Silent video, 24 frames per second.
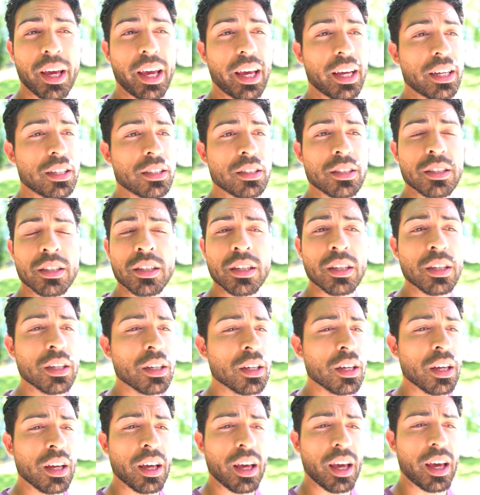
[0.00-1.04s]
and
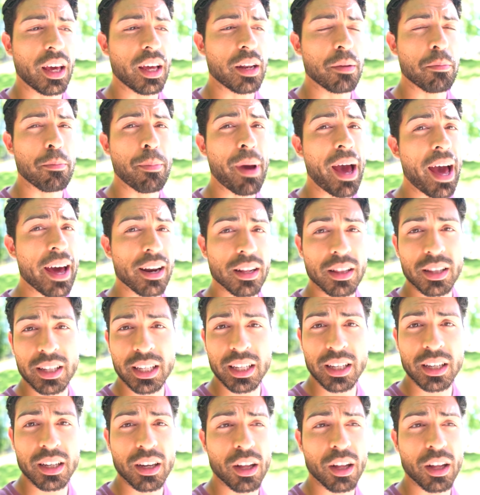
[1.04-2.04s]
and battling